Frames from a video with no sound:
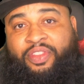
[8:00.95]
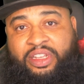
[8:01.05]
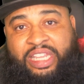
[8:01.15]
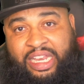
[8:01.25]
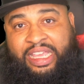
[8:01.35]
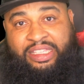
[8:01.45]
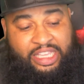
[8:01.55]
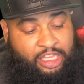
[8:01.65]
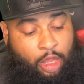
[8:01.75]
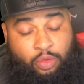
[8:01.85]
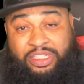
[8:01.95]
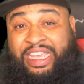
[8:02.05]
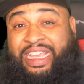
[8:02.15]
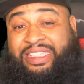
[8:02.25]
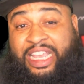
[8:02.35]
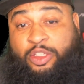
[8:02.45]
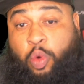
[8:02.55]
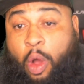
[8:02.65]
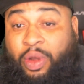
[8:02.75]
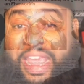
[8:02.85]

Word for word: the Ta-Nehisi Coates. He says, quote,